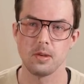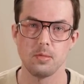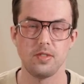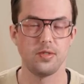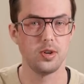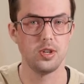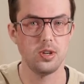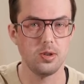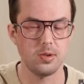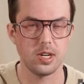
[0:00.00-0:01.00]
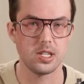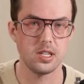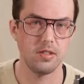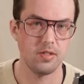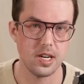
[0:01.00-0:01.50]
But for you as
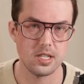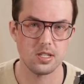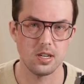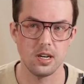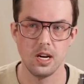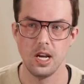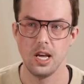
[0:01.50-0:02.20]
an investor,